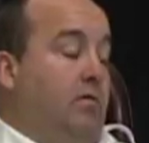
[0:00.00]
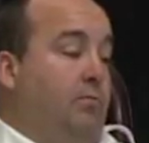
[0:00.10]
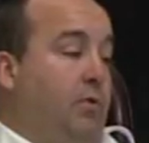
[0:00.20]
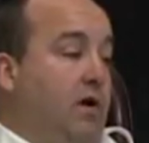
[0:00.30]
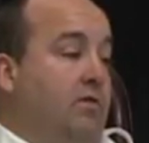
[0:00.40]

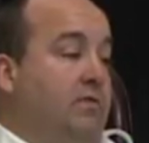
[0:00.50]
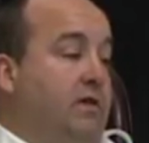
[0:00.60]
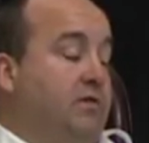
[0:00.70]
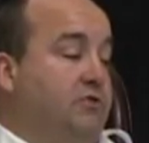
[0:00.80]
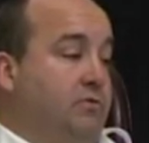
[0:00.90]
part of
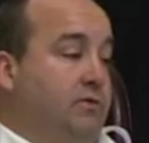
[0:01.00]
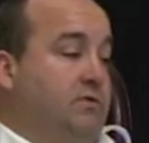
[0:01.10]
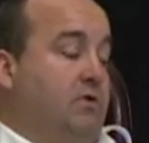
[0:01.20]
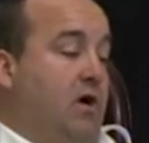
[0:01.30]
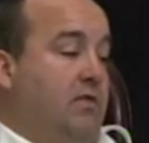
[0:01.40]
the issue is
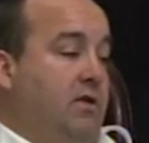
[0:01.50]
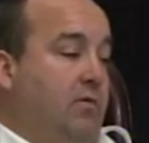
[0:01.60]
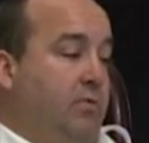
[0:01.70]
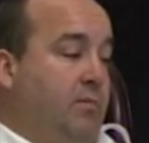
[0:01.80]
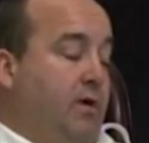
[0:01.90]
not
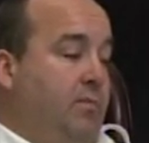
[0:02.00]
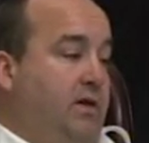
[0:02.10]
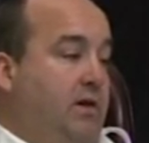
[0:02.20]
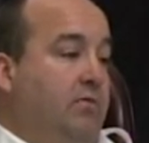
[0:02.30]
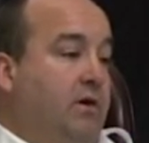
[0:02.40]
that we may be
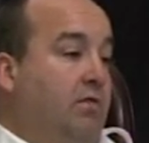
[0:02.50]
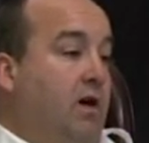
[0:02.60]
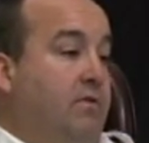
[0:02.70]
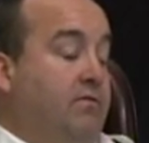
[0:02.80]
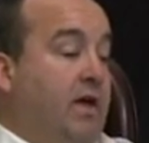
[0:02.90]
hearing a
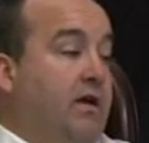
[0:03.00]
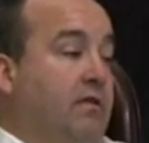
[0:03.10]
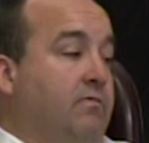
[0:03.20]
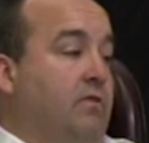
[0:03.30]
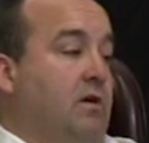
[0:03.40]
lot of
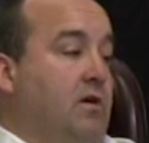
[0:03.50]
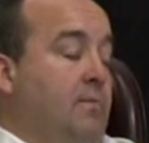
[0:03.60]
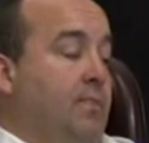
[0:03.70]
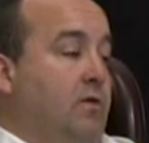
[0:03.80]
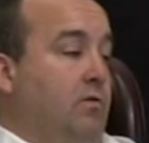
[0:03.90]
negatives.
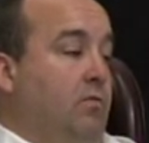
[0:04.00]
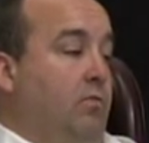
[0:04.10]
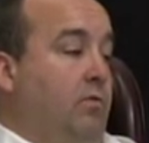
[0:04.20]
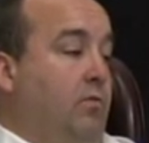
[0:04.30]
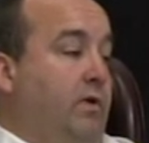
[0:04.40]

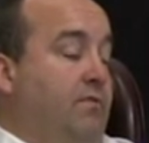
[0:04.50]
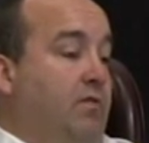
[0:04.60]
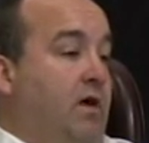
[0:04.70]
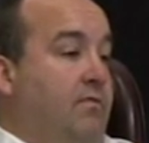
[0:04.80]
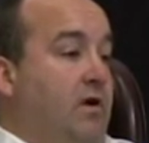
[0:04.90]
We have a
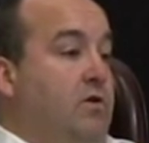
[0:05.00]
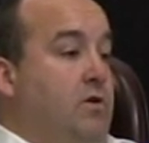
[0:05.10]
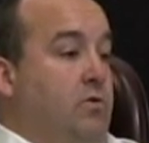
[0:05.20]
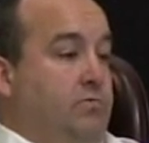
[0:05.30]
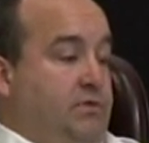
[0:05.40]
lot of
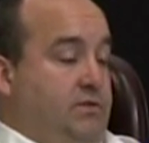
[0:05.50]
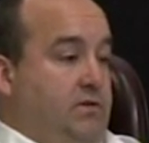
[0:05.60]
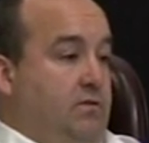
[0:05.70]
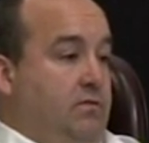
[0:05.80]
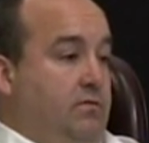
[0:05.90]
unknowns
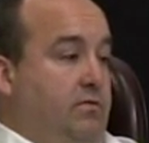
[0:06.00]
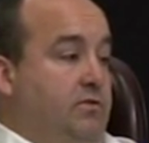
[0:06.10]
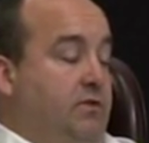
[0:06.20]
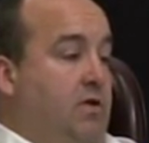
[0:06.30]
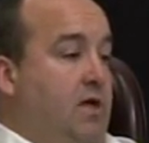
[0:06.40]
still.
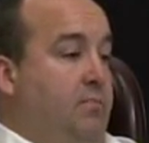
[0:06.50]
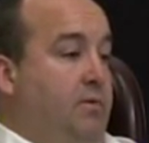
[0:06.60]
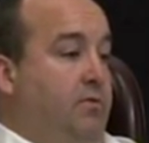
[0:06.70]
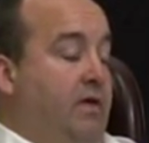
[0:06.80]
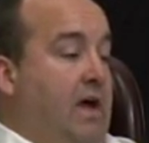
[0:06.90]
There's a lot of
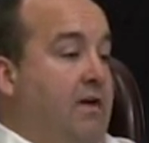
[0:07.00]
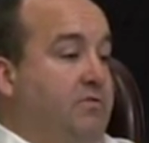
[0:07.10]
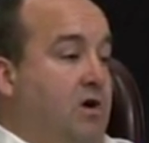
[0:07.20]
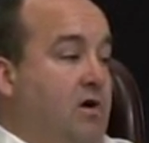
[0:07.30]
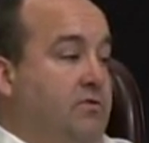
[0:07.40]
people that I've
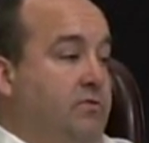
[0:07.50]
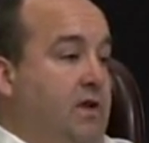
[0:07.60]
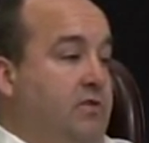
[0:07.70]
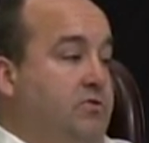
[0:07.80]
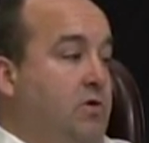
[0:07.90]
talked to
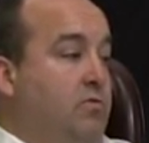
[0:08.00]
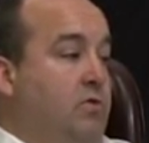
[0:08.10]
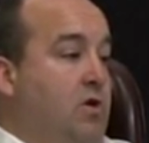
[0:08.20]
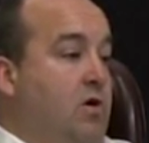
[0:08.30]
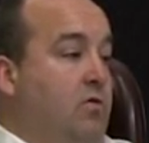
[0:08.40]
that don't
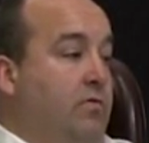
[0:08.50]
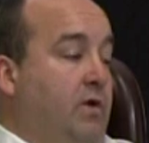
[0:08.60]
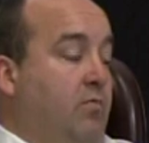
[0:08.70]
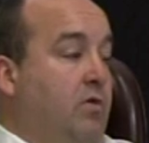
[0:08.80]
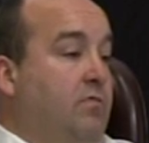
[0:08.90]
know that
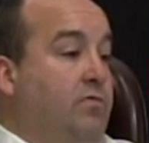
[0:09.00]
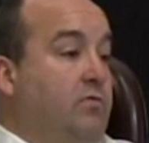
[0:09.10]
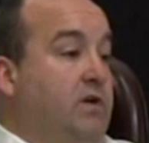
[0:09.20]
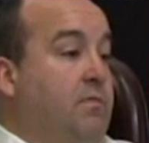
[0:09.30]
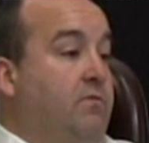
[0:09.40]
we're a
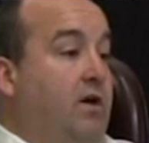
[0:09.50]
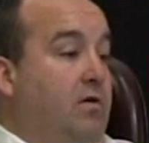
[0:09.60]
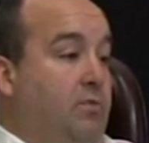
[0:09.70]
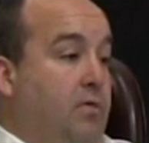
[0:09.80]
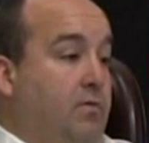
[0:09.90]
full-time fire
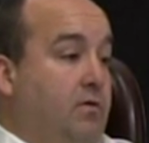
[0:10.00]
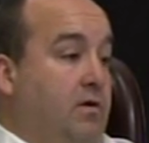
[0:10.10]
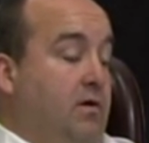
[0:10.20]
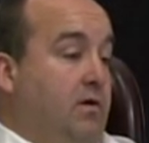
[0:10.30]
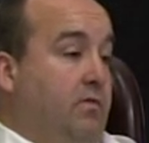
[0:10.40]
department.
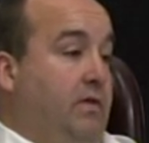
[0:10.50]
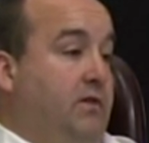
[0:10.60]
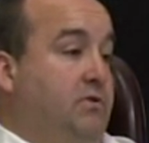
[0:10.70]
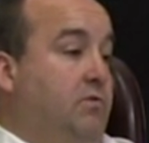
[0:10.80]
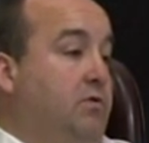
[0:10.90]
They
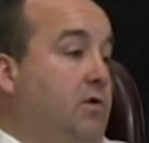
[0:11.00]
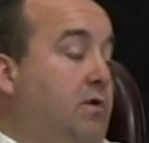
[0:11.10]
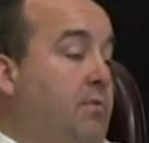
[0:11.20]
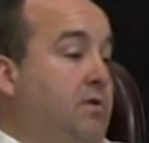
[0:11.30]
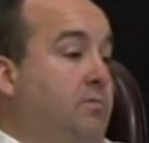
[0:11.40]
don't know
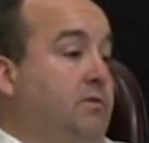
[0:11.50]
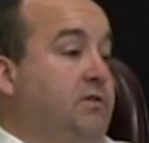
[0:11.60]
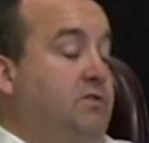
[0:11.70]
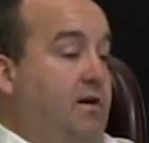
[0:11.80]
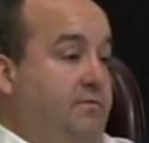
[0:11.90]
how many
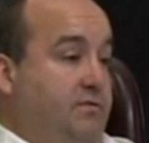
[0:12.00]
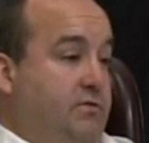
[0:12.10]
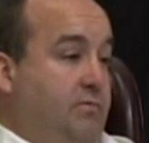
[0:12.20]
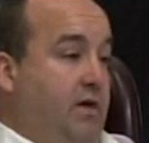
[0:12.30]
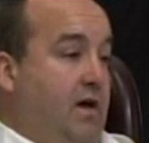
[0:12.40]
police officers
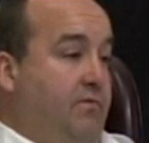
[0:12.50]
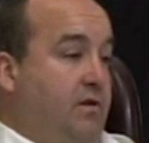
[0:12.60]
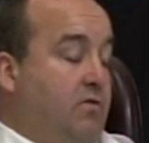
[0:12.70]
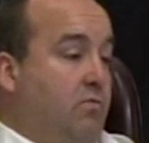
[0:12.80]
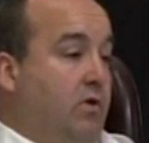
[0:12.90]
we have that
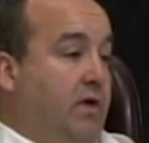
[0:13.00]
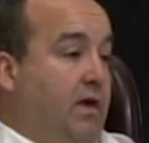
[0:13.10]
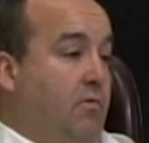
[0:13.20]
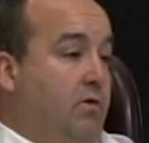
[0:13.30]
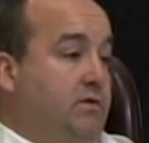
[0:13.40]
are working
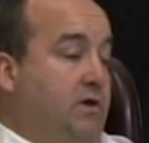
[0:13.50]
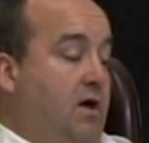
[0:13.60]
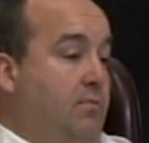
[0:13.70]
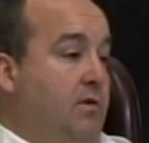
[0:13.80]
at one time.